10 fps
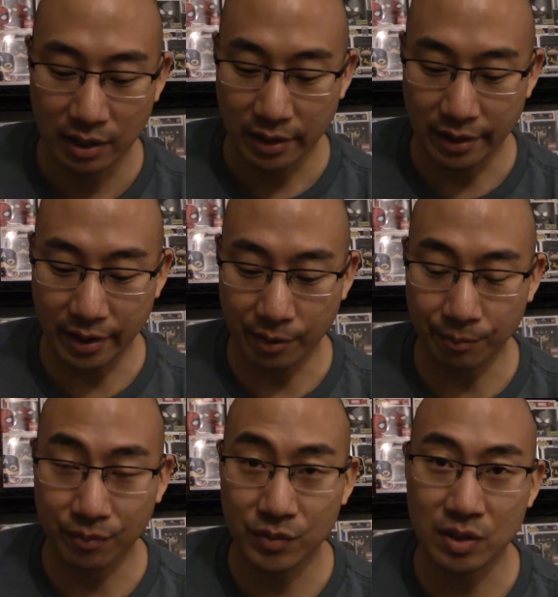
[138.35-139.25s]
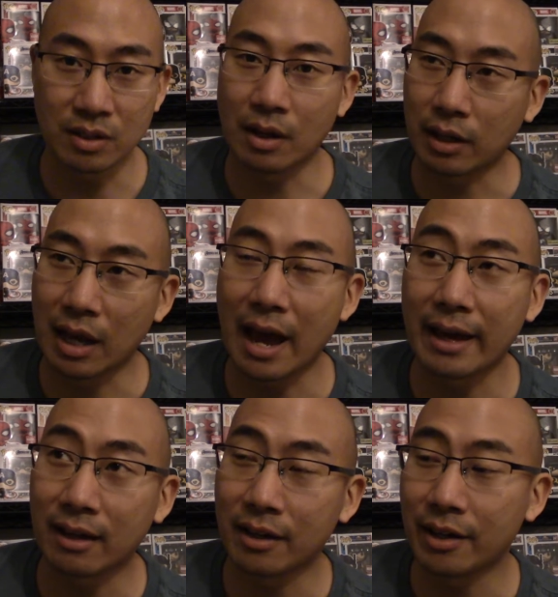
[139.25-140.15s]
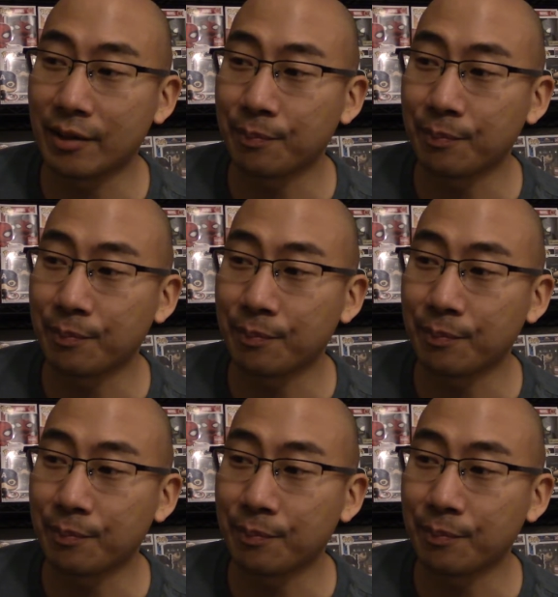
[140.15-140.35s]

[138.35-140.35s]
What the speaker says: A guy I